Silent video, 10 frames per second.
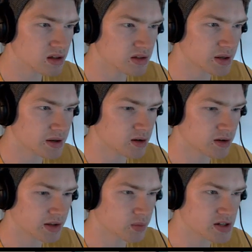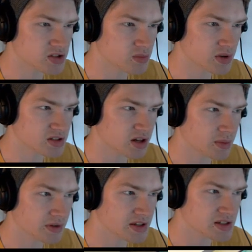There you go. Can't waste too much
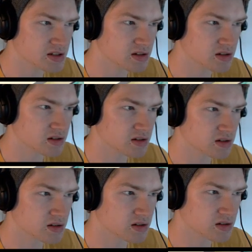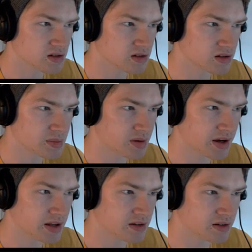time on this. Debug
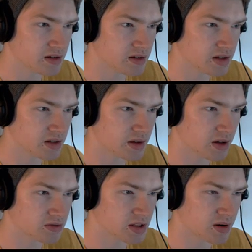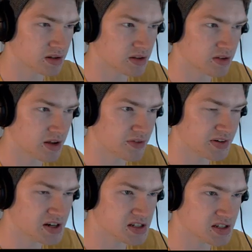it. There you go. Debugged it and
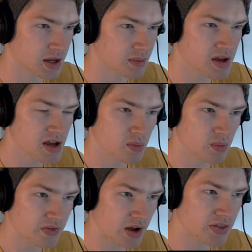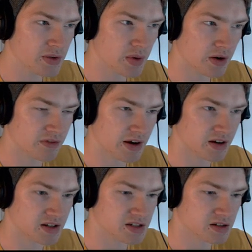finish this game. I think we've got
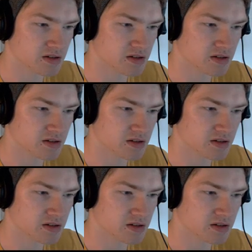records.